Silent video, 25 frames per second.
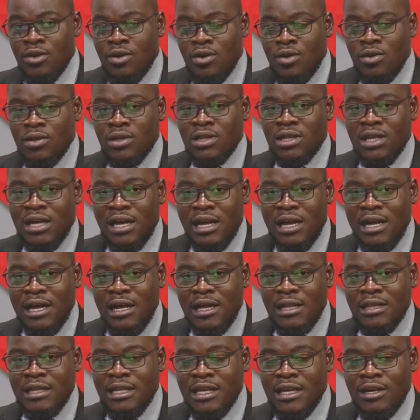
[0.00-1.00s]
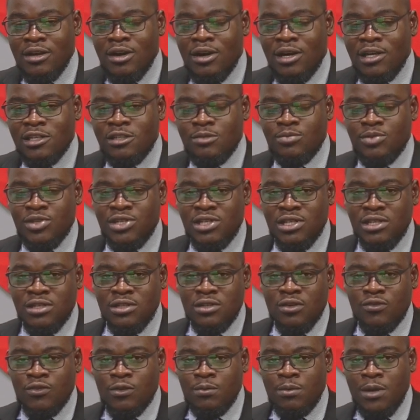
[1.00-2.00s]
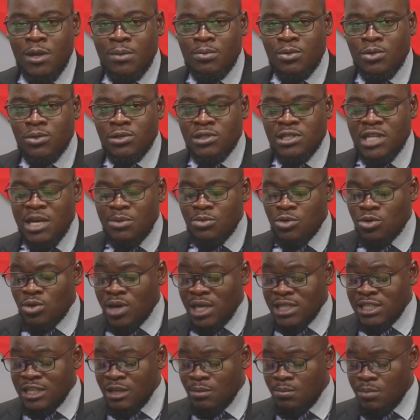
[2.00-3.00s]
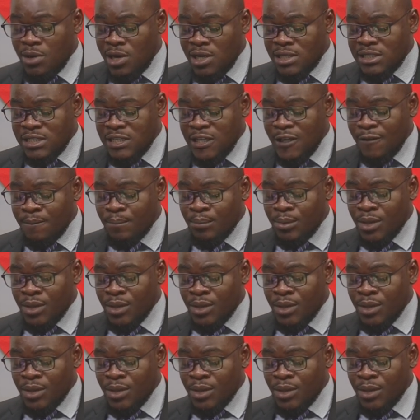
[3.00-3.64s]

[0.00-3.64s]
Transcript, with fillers: under the auspices of the People's Democratic Party.